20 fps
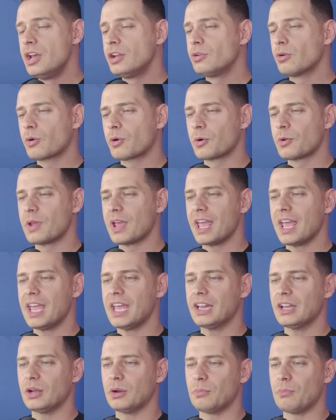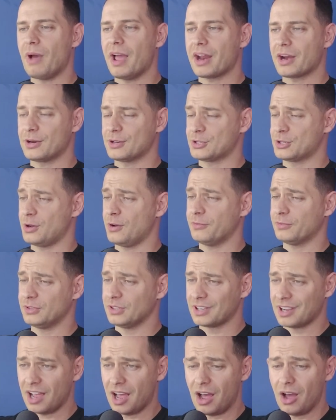to create a Microsoft
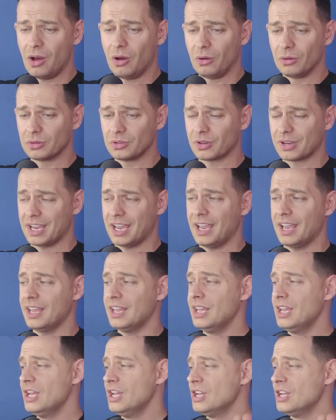account, okay?